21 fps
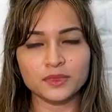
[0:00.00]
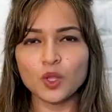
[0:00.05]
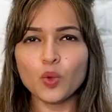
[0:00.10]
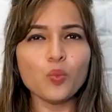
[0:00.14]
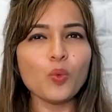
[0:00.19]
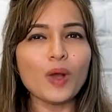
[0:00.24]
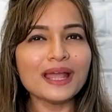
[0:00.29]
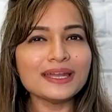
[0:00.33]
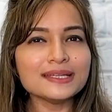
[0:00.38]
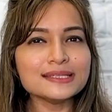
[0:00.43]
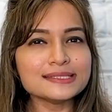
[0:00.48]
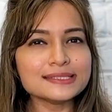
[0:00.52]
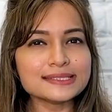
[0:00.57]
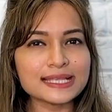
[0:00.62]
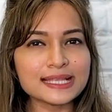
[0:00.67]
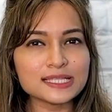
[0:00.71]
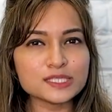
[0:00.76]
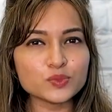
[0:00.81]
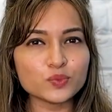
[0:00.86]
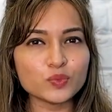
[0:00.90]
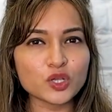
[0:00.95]
Now, why does
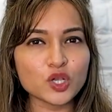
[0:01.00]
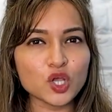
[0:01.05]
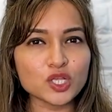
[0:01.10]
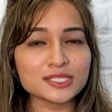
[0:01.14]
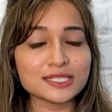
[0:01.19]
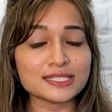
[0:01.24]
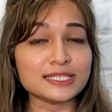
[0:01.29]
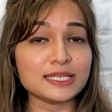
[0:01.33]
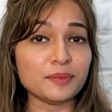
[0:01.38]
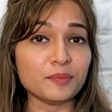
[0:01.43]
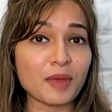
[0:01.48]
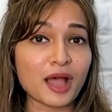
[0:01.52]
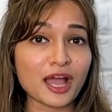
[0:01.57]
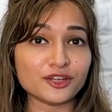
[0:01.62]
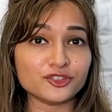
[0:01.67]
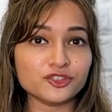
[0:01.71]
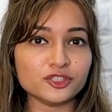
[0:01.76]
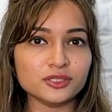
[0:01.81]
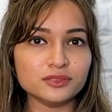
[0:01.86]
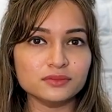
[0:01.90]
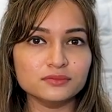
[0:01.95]
sales velocity
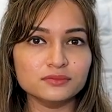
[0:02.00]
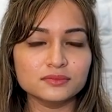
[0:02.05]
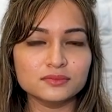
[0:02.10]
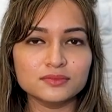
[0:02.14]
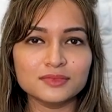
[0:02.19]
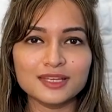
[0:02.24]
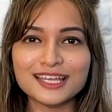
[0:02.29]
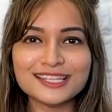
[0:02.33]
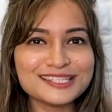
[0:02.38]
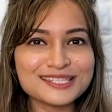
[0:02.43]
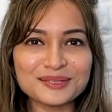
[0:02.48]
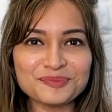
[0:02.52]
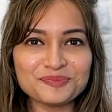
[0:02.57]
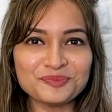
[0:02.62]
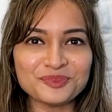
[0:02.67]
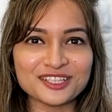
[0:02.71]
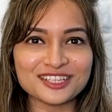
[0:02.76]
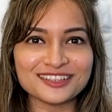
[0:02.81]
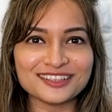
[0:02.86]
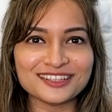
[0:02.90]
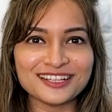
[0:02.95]
matter? It's
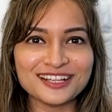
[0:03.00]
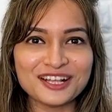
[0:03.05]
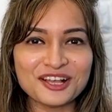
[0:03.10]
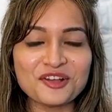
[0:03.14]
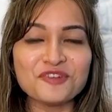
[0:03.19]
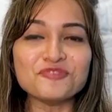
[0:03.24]
simple.